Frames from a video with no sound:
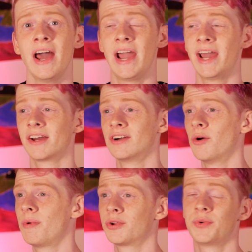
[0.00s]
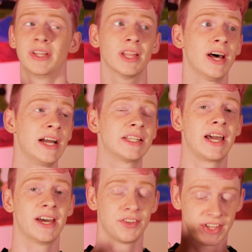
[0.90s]
and go between the lights
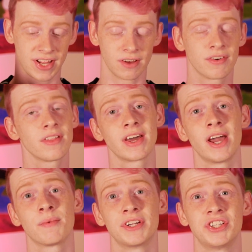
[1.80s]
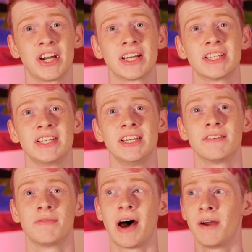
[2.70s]
and standing in front of the camera to check and see if
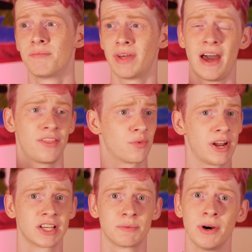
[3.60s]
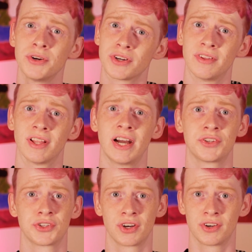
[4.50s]
I'm at the right exposure and the lights
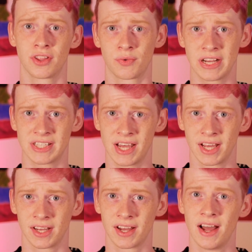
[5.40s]
are turned to the right setting.